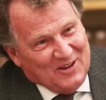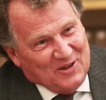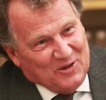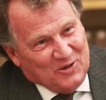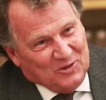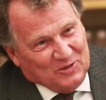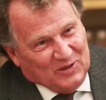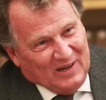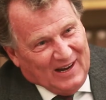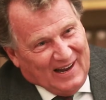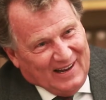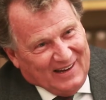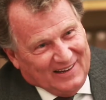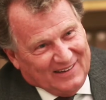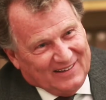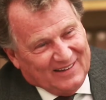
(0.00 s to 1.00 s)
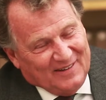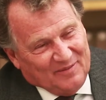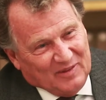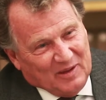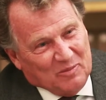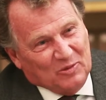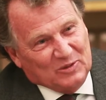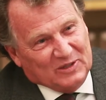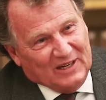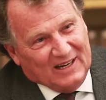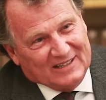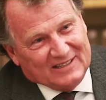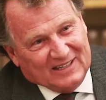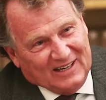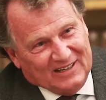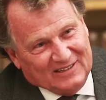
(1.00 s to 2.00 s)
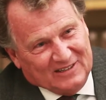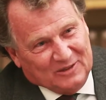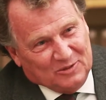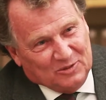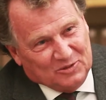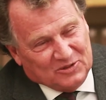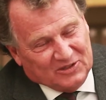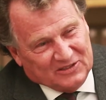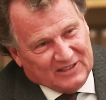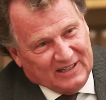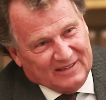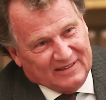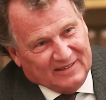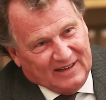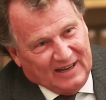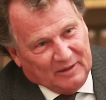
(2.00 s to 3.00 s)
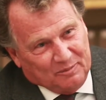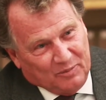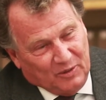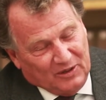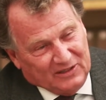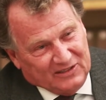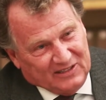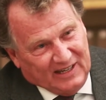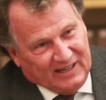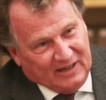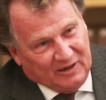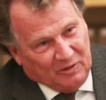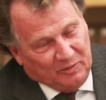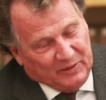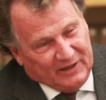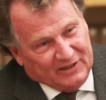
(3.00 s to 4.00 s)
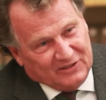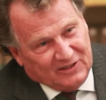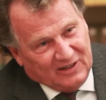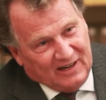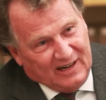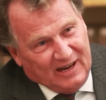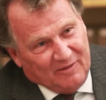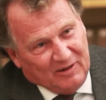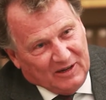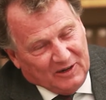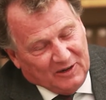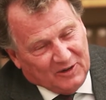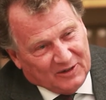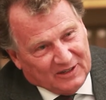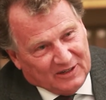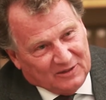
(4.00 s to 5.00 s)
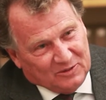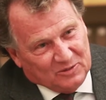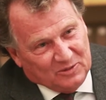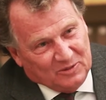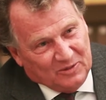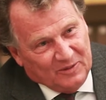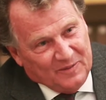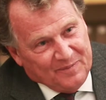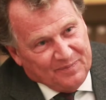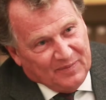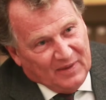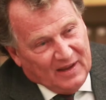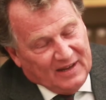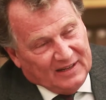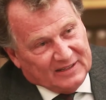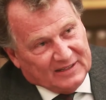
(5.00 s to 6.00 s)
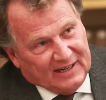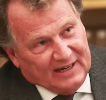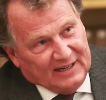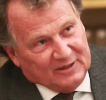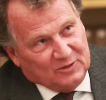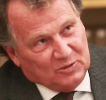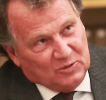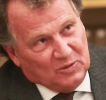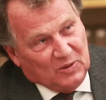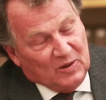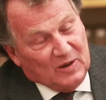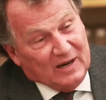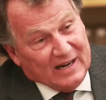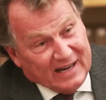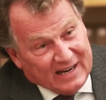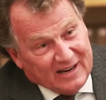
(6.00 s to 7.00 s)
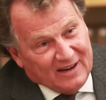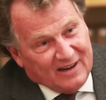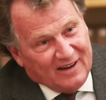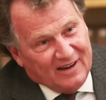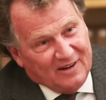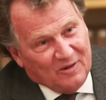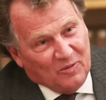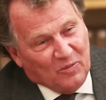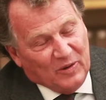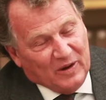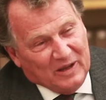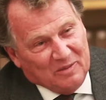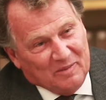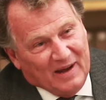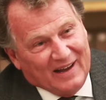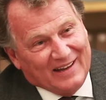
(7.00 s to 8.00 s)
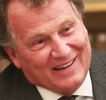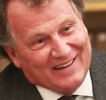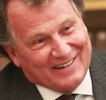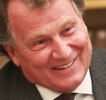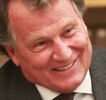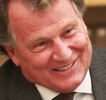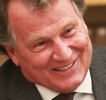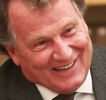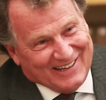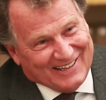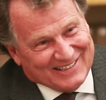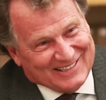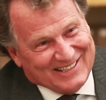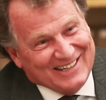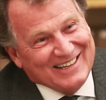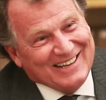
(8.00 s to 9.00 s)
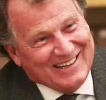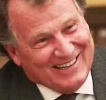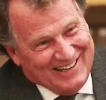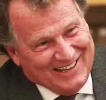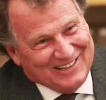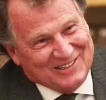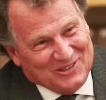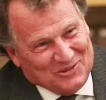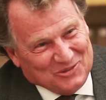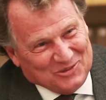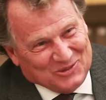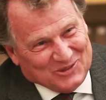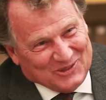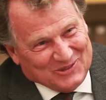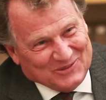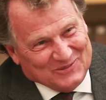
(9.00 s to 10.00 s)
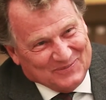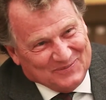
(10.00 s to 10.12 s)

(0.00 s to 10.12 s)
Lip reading: utilize the multilateral institutions and at policy and an operational level in order to try to link with my research institution.